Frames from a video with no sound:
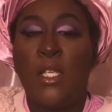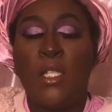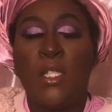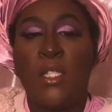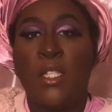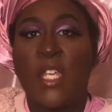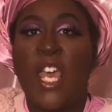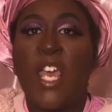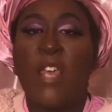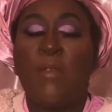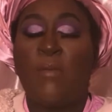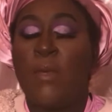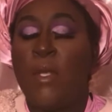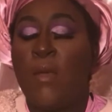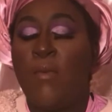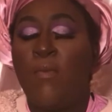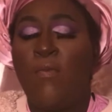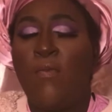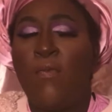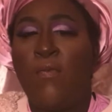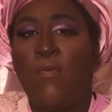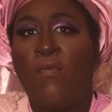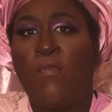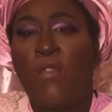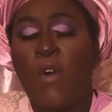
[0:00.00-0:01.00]
escaped and
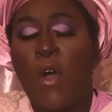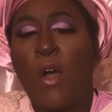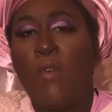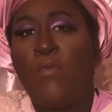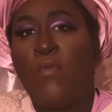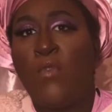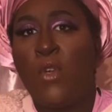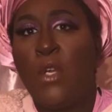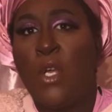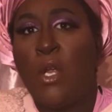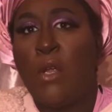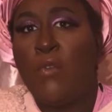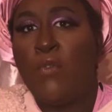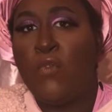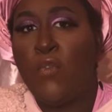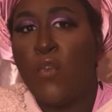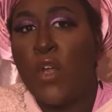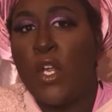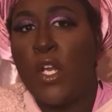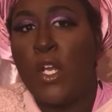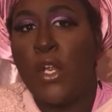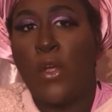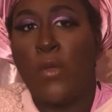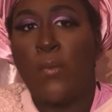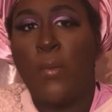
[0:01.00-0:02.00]
fought for their
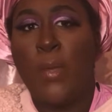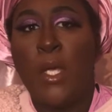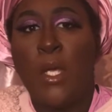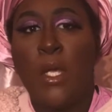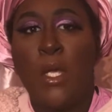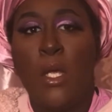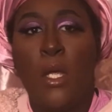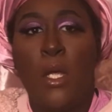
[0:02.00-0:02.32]
freedom.